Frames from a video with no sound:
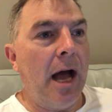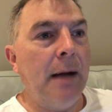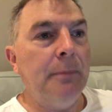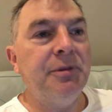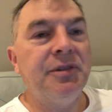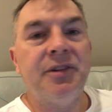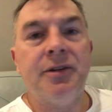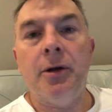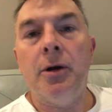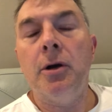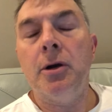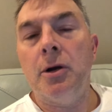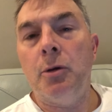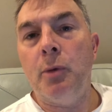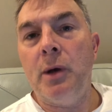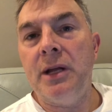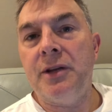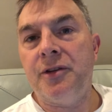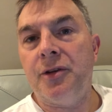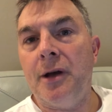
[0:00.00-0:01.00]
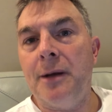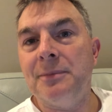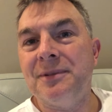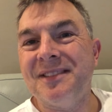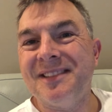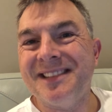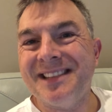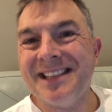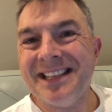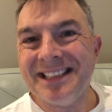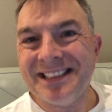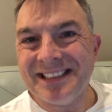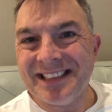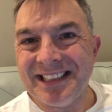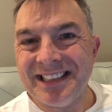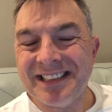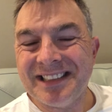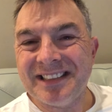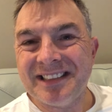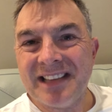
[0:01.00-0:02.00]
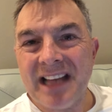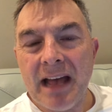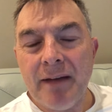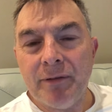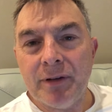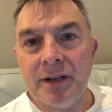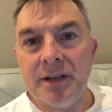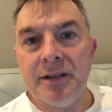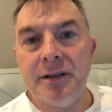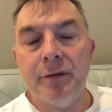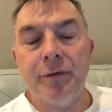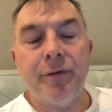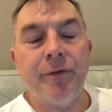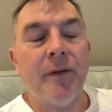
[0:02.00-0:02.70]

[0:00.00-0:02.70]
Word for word: I'm still going to wait till I'm 67 to